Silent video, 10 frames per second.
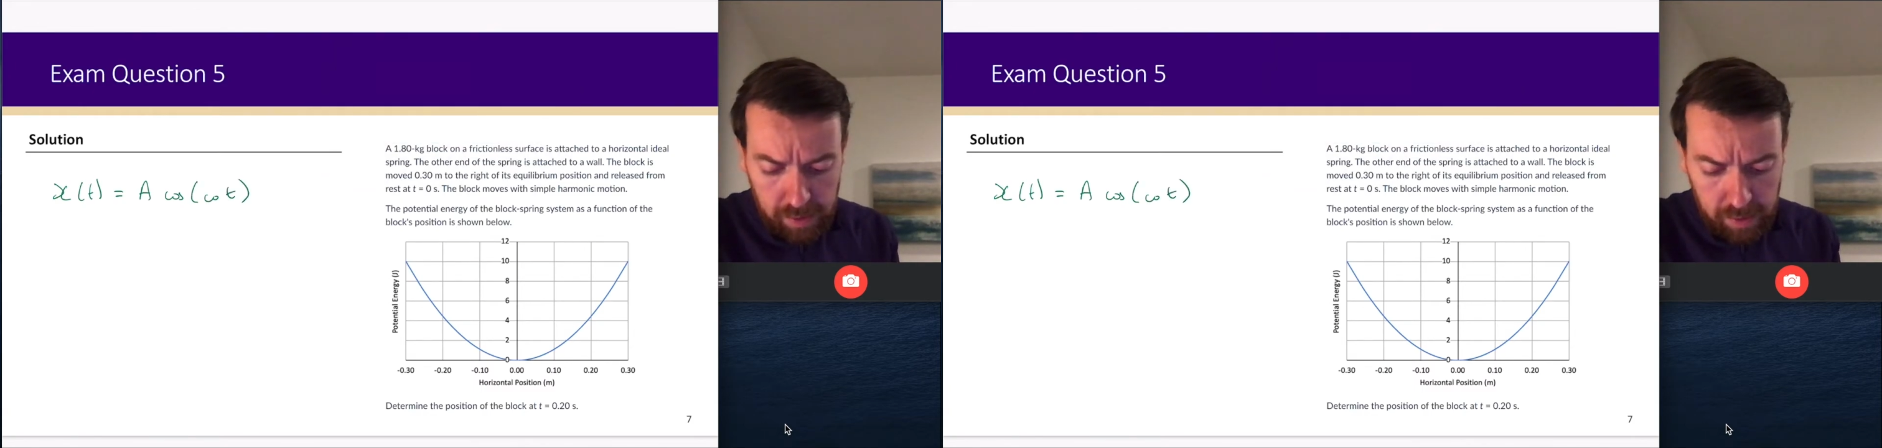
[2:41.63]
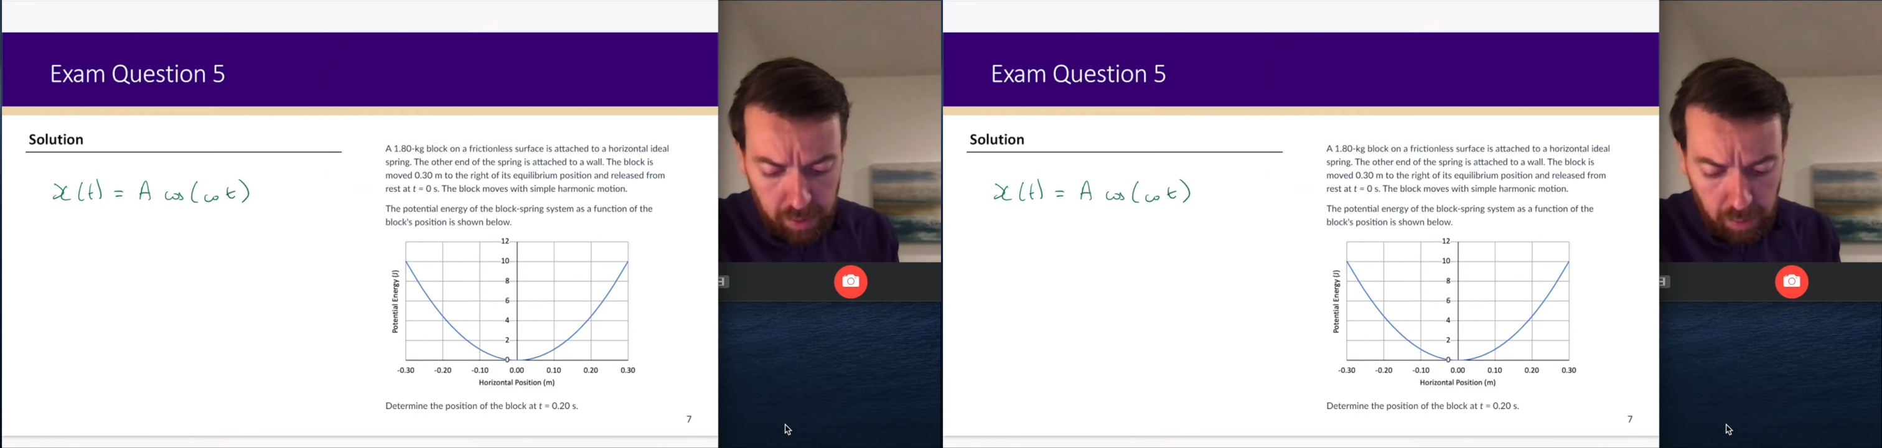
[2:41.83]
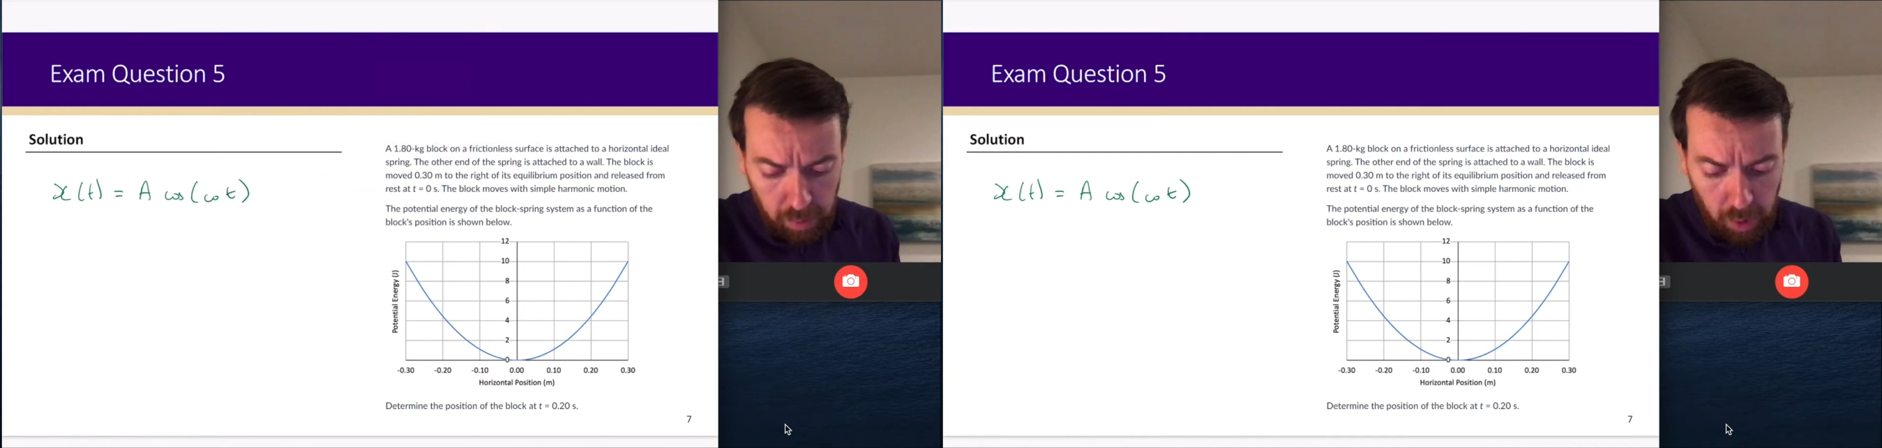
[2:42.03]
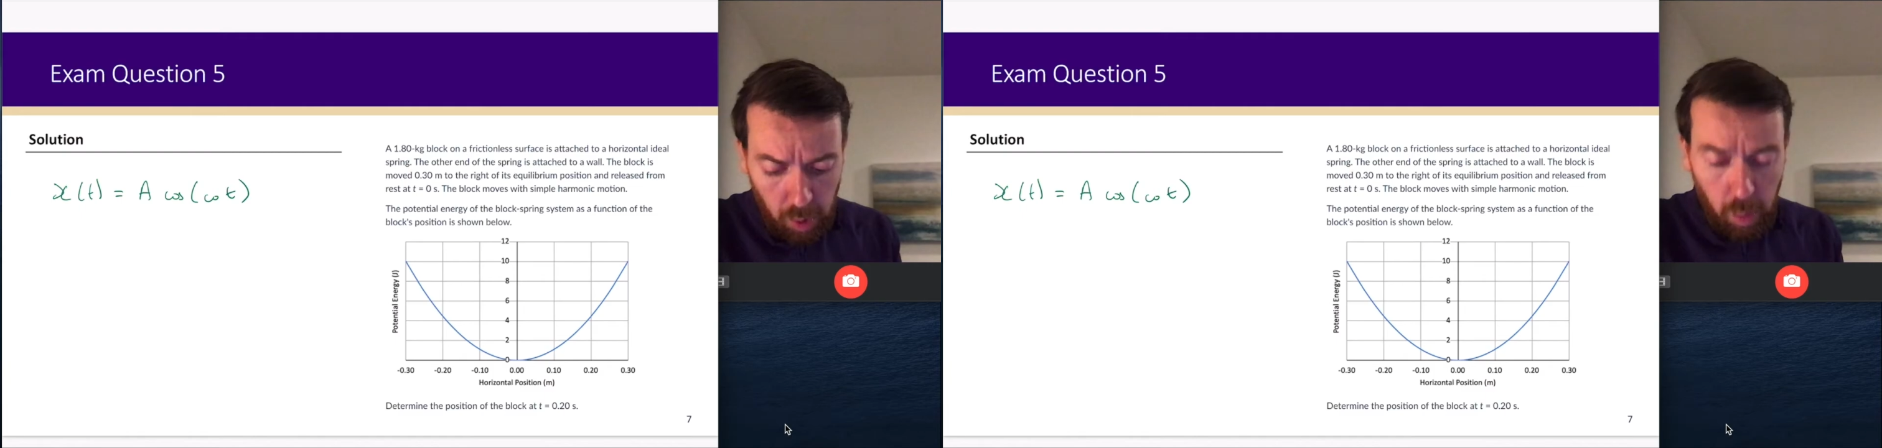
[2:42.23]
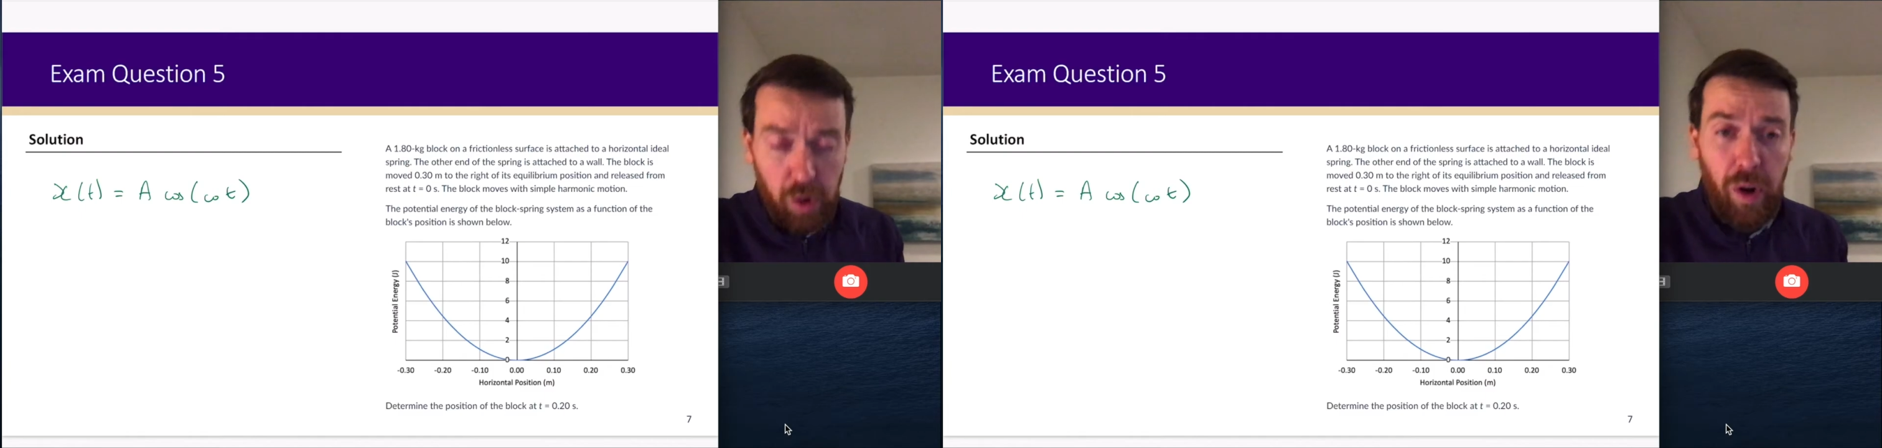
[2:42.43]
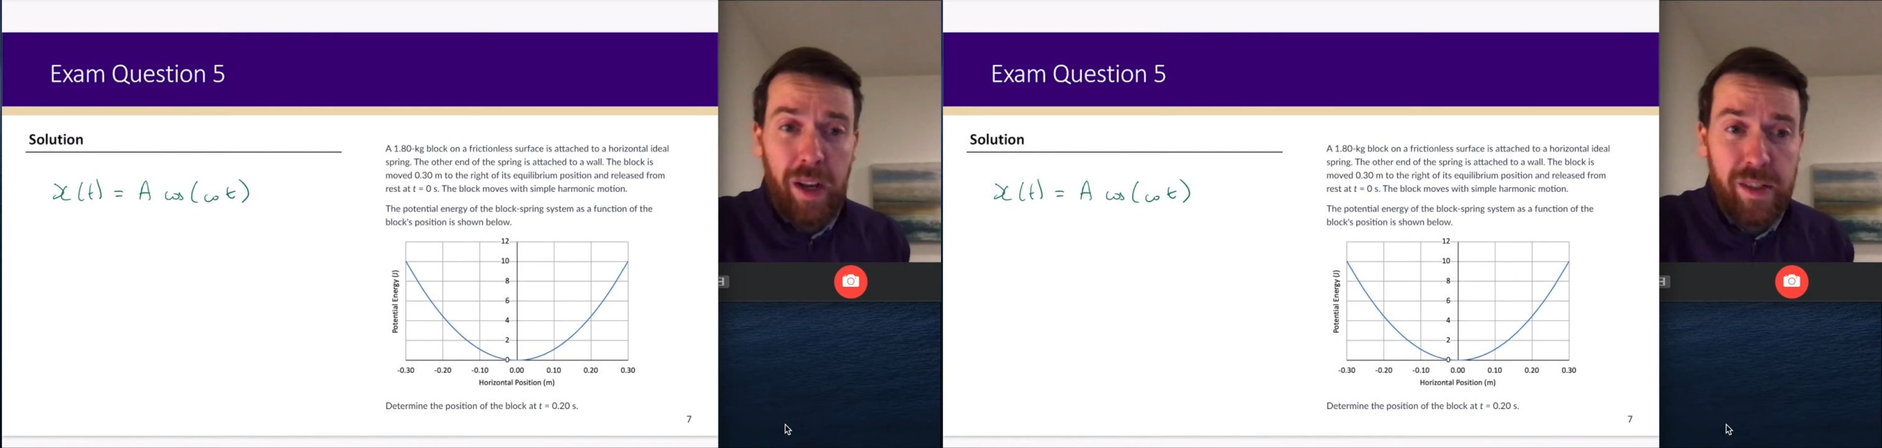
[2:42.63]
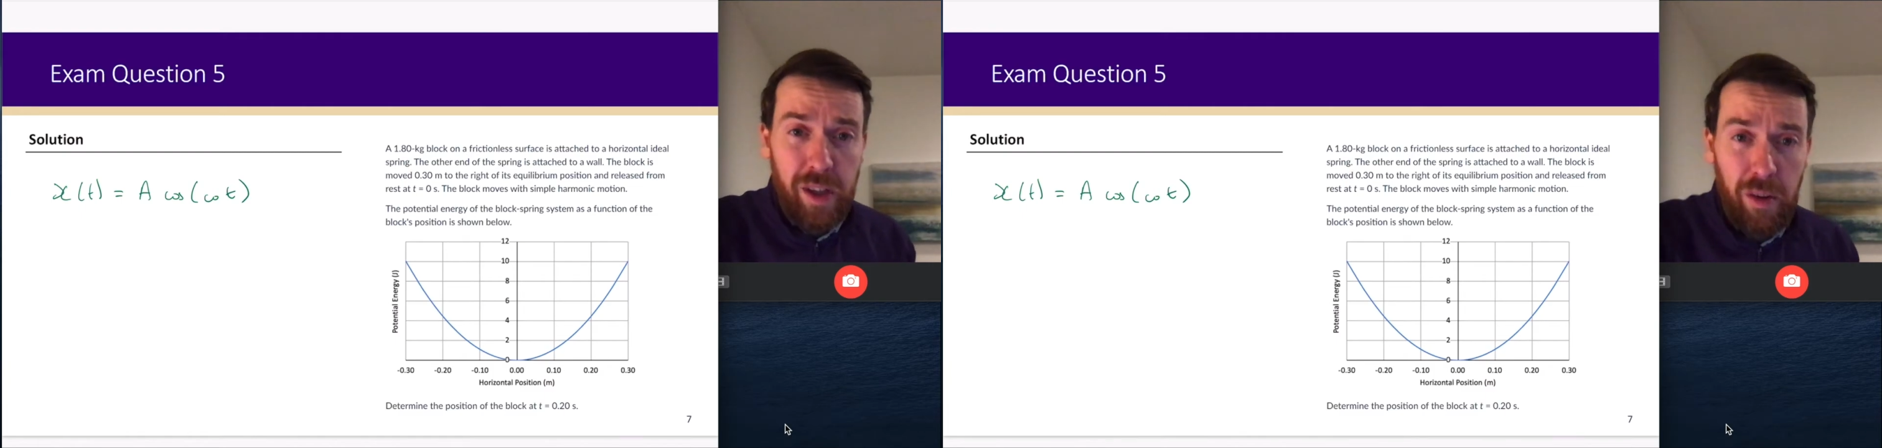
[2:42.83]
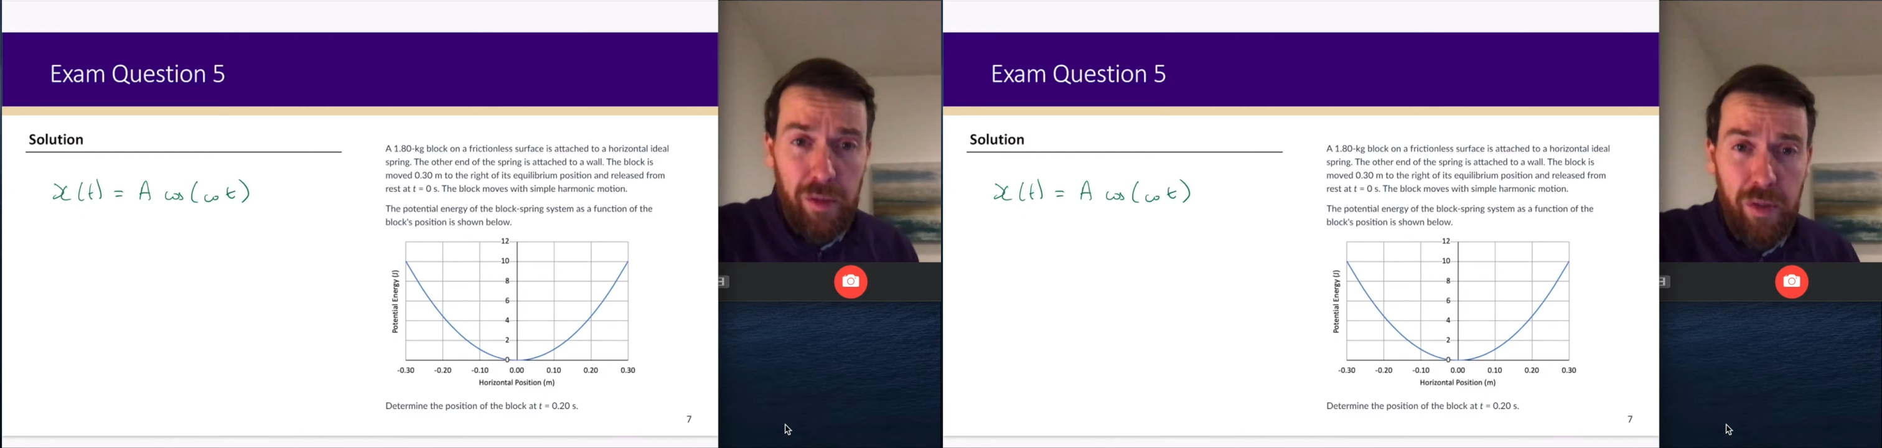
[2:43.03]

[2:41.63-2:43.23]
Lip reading: so we're trying to solve